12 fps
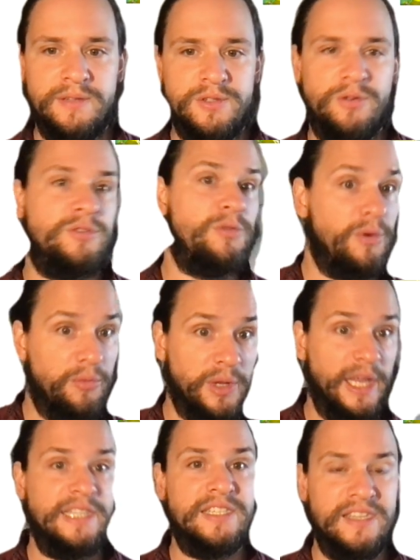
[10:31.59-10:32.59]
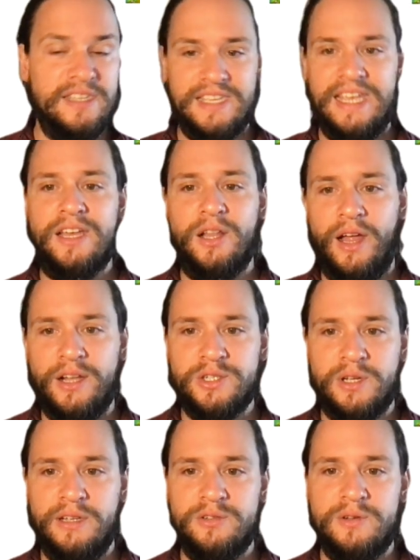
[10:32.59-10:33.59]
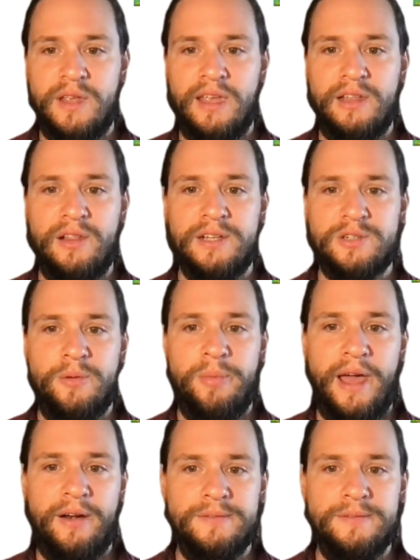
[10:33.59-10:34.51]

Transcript: So it sort of relates to this ecologic, interesting ecological pattern.